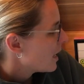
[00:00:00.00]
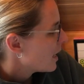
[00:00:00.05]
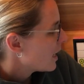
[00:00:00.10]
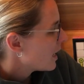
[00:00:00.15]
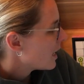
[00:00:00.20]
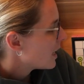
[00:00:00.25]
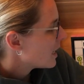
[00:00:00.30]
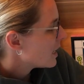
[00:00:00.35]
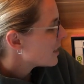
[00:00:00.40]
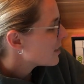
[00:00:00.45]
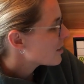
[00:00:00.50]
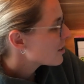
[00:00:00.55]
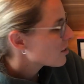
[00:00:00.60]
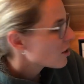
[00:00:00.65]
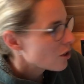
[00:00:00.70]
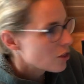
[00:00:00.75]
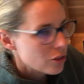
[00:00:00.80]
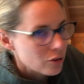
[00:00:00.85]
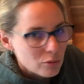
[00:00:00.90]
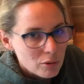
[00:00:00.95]
A to
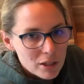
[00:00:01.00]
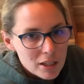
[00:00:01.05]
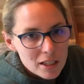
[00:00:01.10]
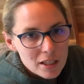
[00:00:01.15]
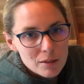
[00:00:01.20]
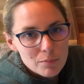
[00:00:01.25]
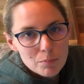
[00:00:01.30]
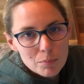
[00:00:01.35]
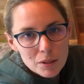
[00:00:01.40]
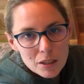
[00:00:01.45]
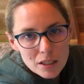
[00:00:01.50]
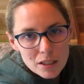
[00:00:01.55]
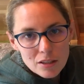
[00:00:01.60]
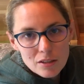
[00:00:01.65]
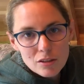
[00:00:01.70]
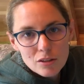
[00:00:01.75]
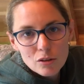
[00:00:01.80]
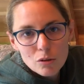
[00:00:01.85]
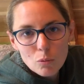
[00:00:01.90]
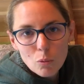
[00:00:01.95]
the 3, B
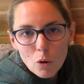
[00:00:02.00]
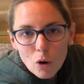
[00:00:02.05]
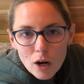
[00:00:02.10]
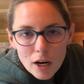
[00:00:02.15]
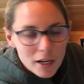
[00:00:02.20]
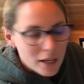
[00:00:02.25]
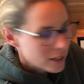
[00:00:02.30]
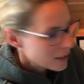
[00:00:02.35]
to the 1.